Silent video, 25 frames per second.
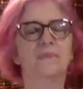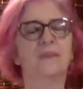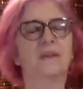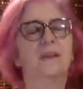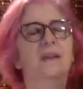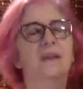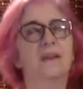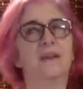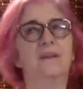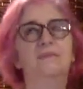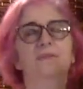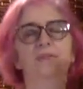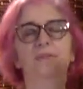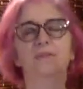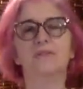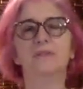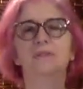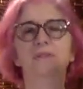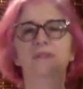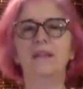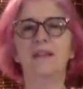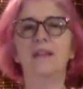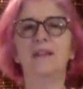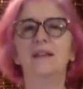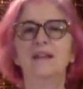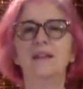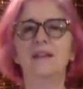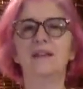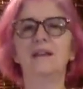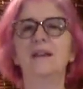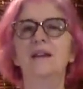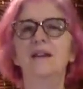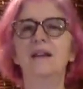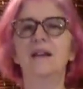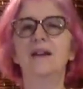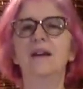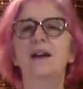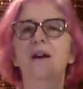If you're sick
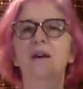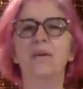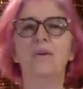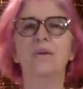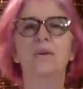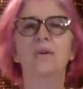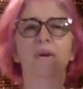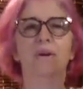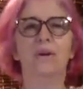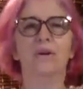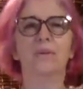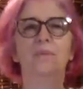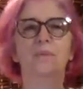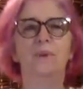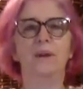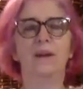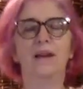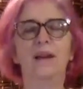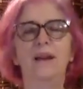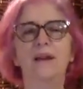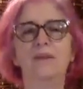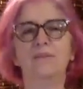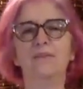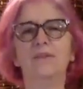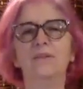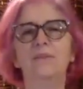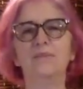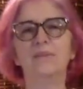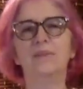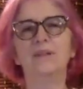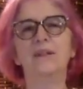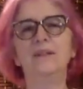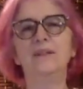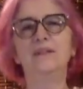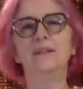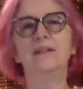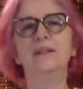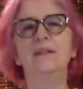or whatever
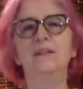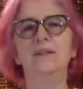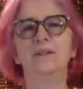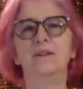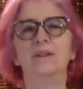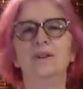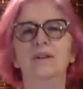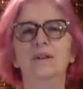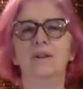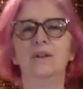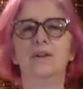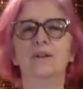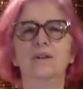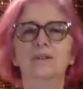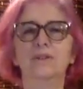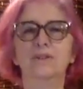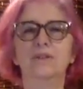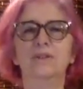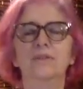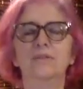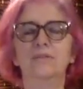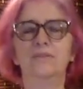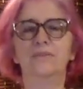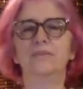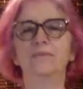reason you hurt your